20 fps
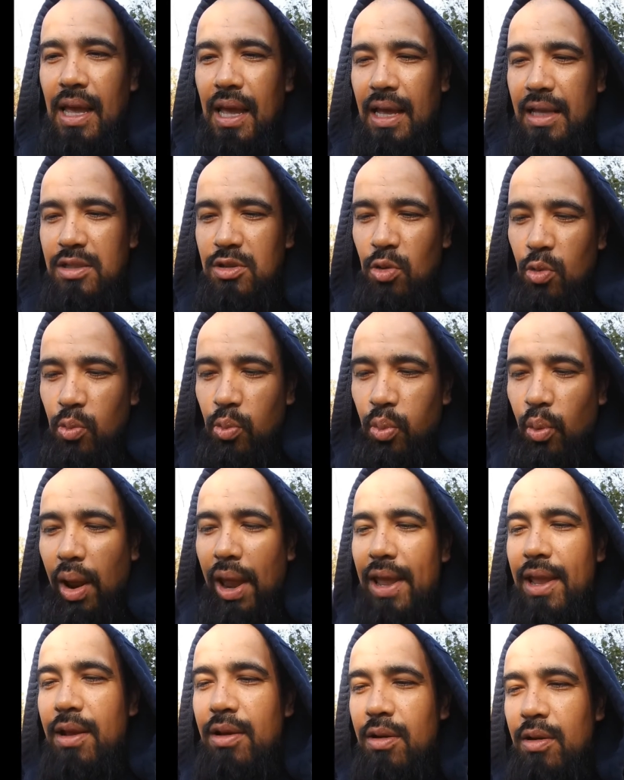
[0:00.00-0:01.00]
And so
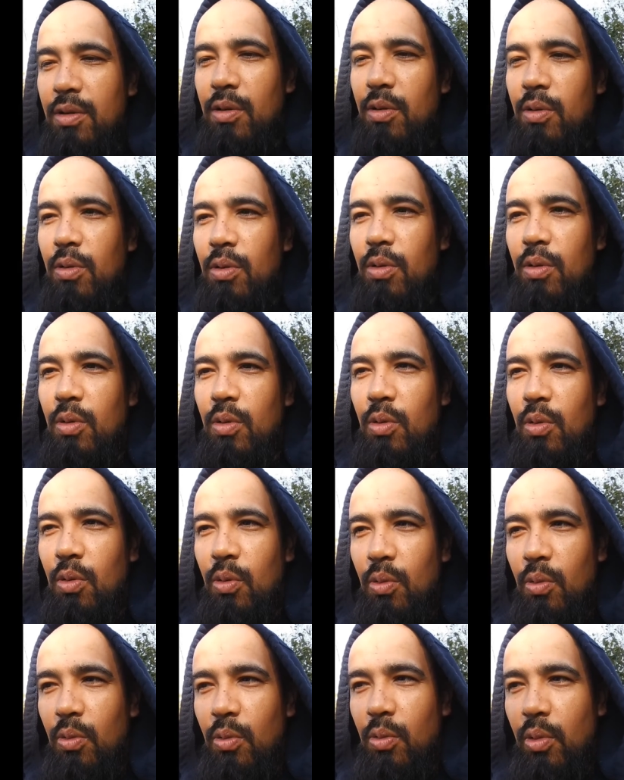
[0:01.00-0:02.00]
right
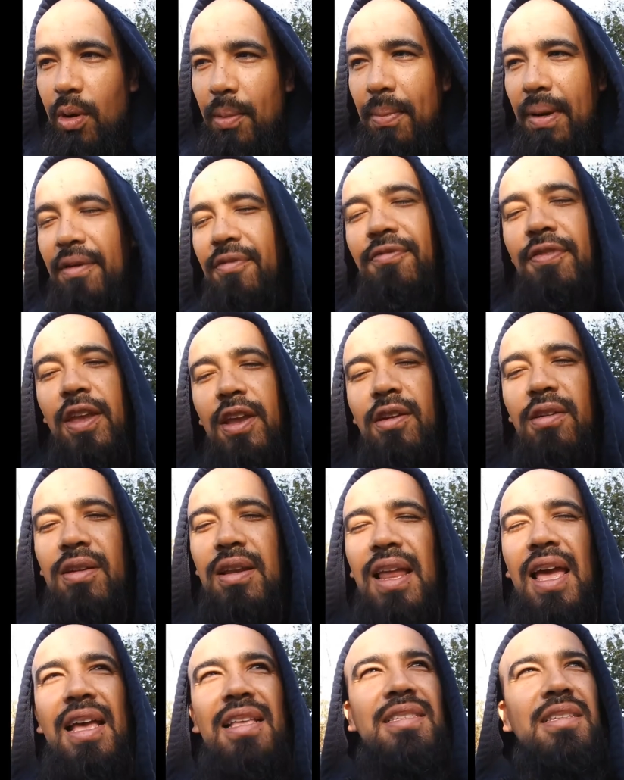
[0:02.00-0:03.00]
where my finger
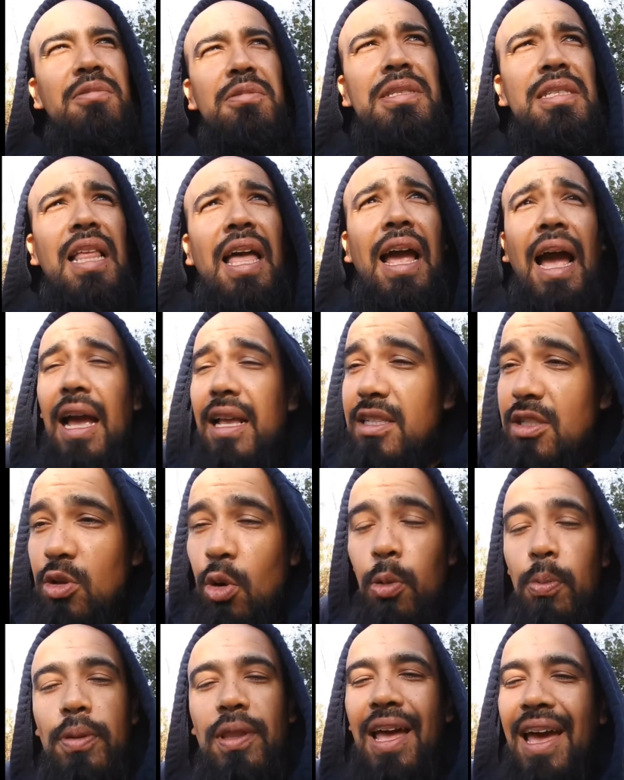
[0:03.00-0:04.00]
lands, it was like I just
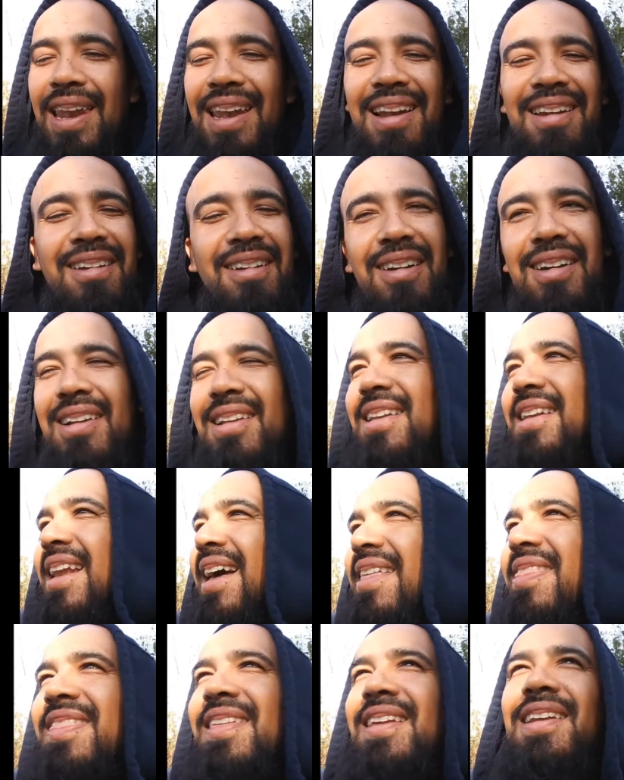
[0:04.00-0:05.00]
opened it. I didn't look,
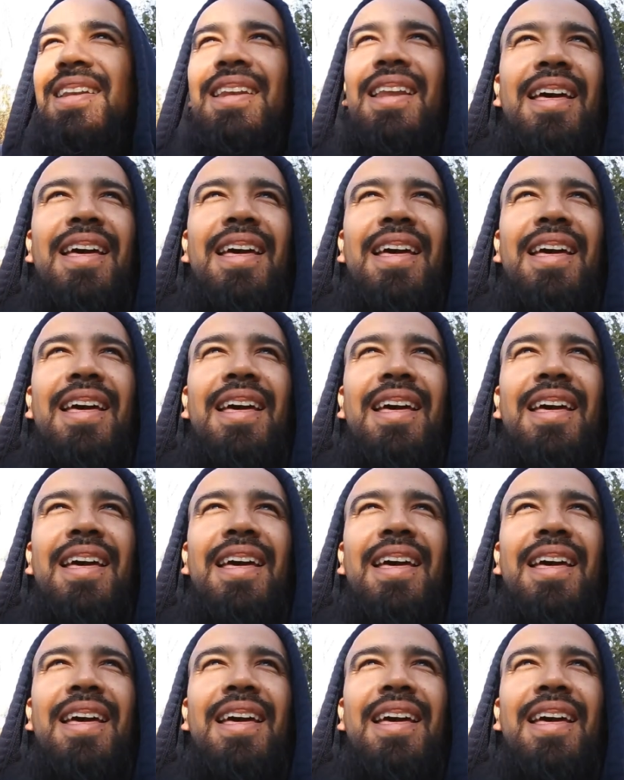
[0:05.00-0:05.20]
nothing.